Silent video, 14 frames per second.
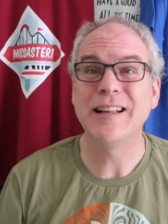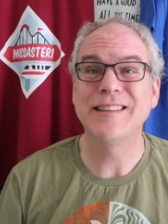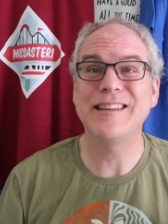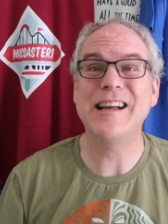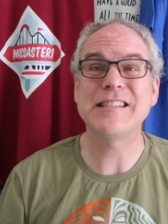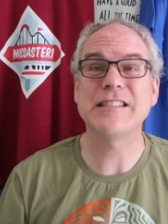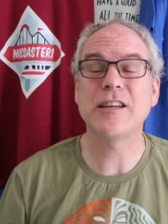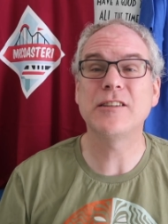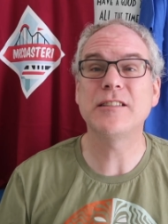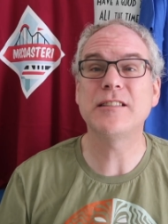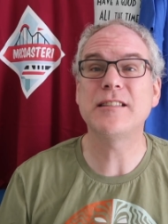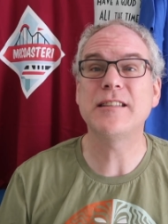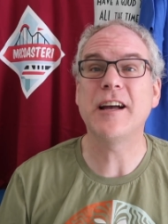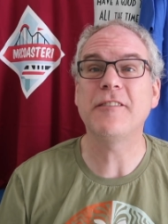Lots of
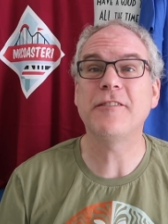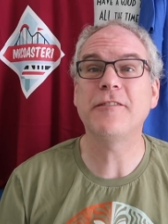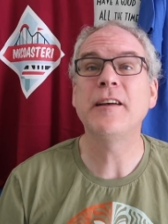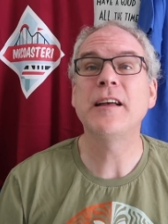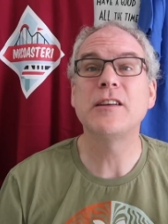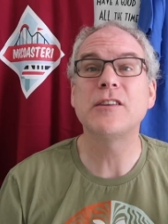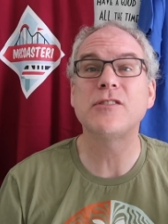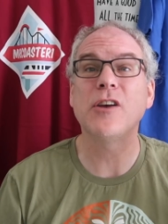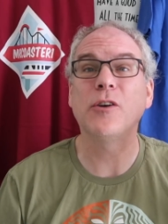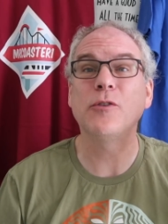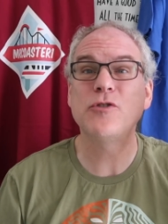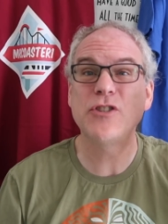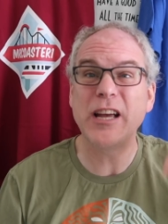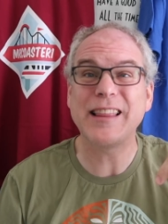good stuff.
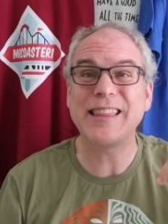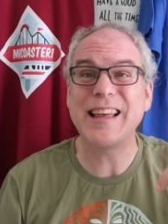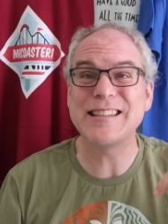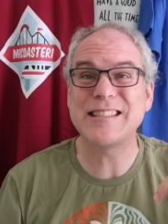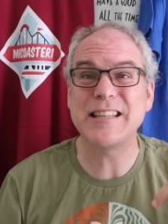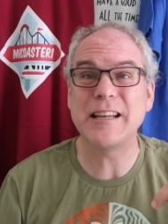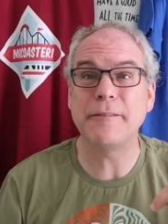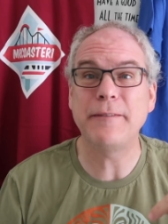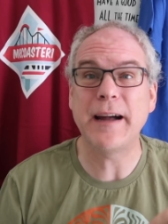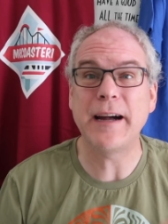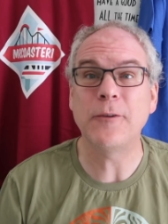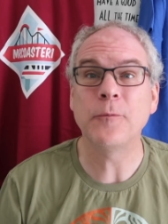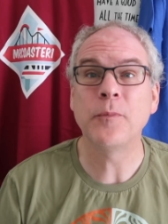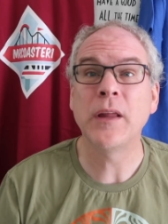So check that stuff
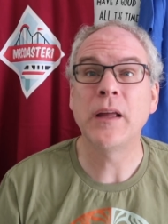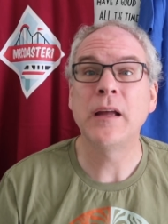out.